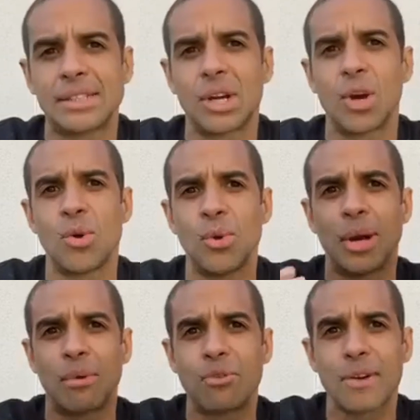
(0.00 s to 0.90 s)
so
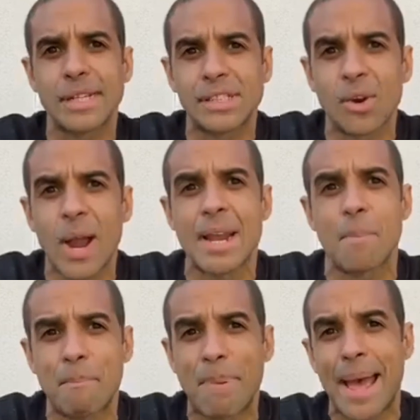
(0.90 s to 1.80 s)
I'm very excited
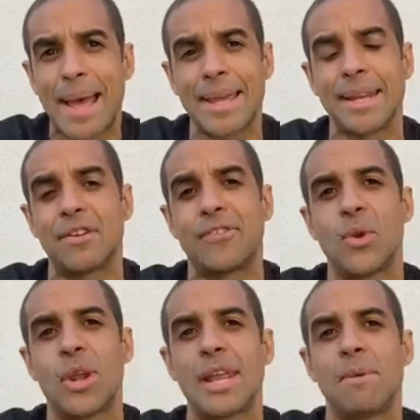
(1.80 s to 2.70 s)
about
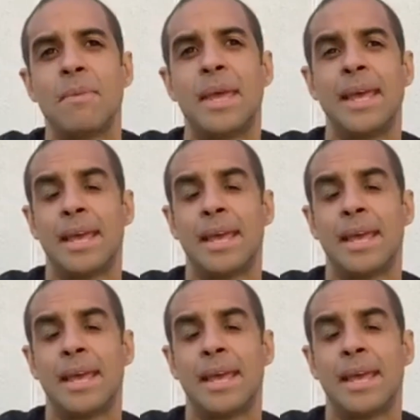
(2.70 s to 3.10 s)
interviewing him